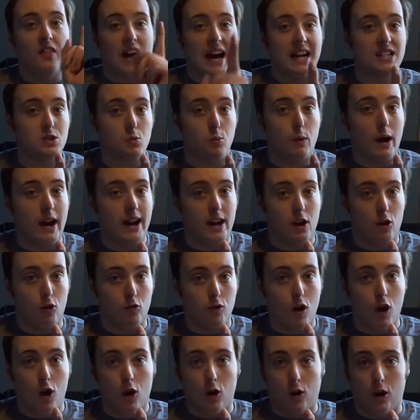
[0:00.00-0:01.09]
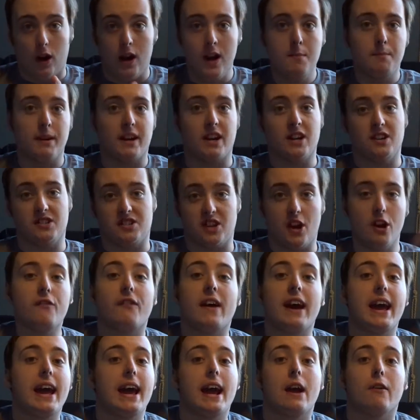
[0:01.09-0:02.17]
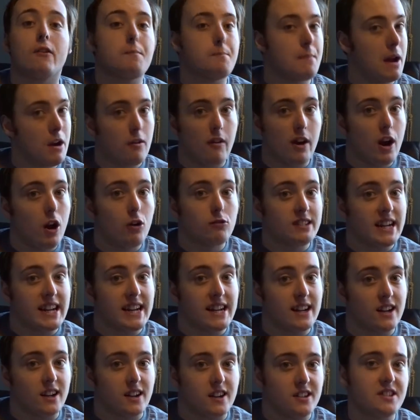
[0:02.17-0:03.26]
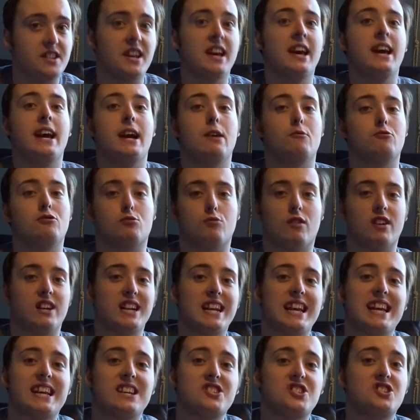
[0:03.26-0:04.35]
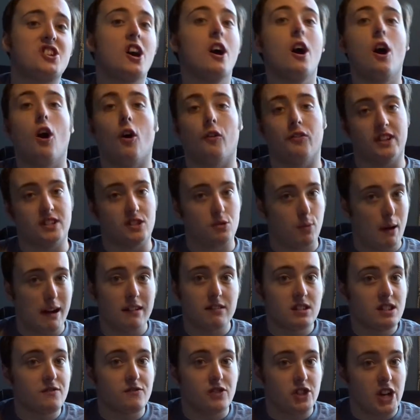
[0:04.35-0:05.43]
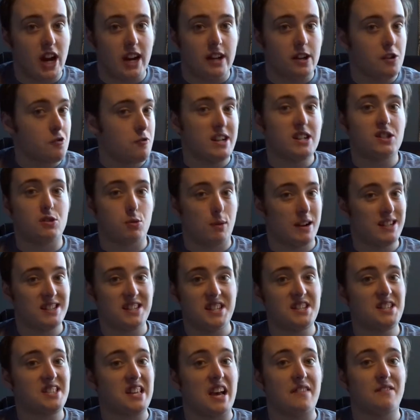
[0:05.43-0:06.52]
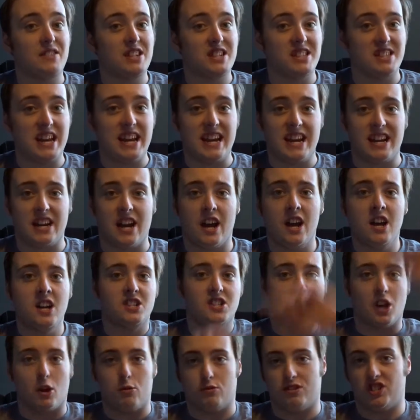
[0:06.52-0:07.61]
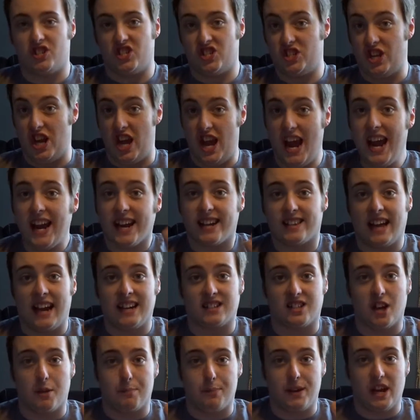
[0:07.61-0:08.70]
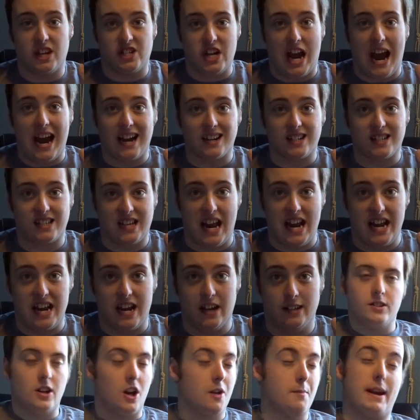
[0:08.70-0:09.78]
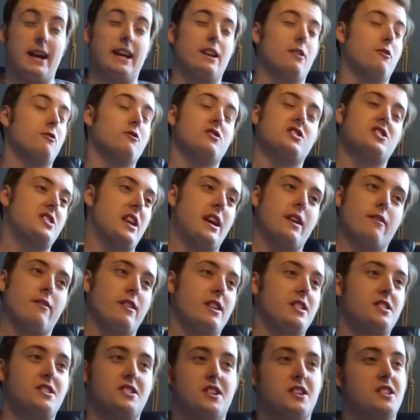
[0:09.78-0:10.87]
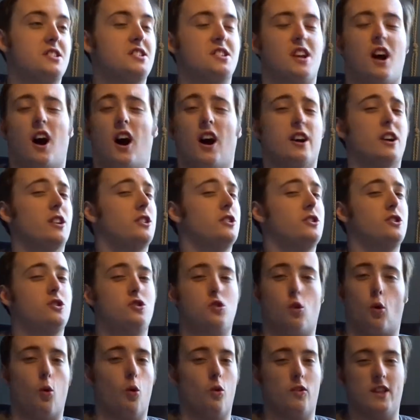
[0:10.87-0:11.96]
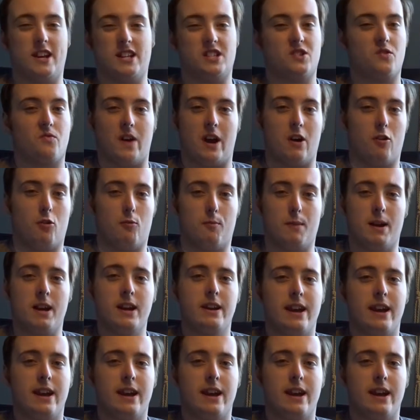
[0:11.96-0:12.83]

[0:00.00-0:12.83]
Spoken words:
That's where you're wrong. Because over here in merry old England, it was released on the 12th of January 2017. So stick that up your jacksie. No, but in all seriousness, I adore this film.